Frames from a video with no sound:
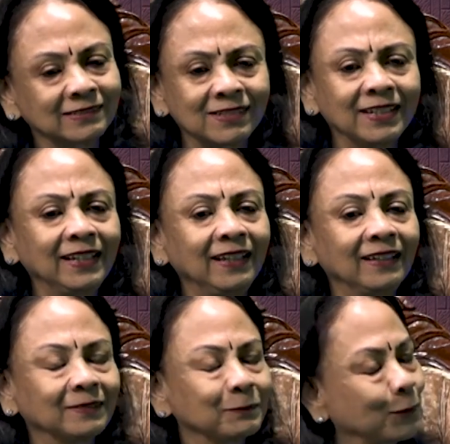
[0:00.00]
3
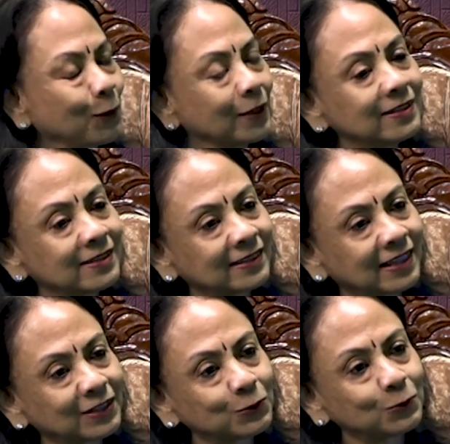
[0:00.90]
points
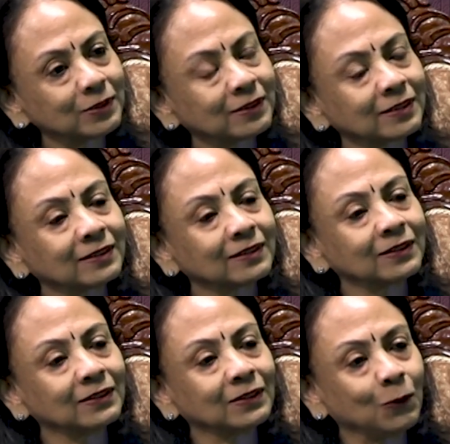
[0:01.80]
that you would
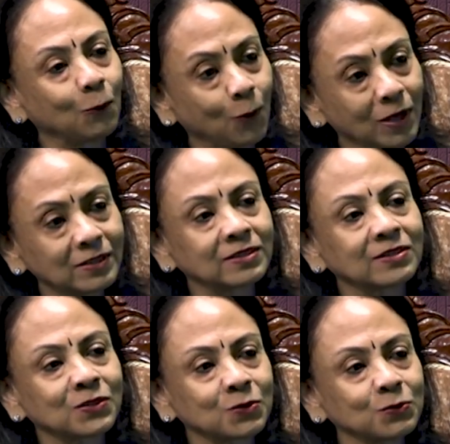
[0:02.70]
want
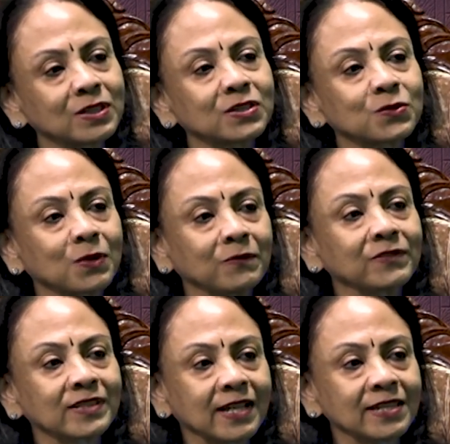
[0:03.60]
students to
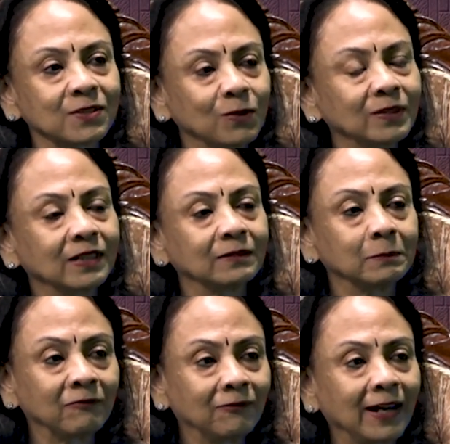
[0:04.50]
emphasize on
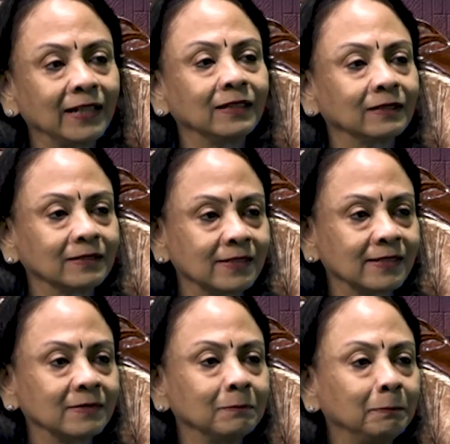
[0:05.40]
while
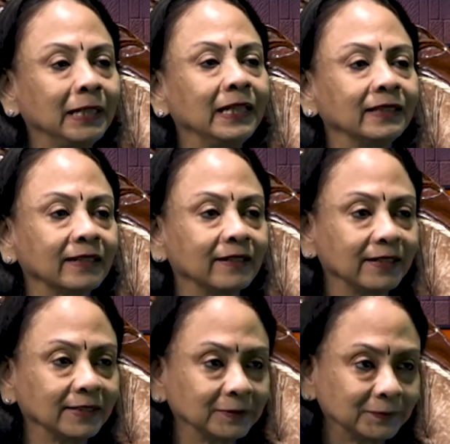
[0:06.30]
building their career?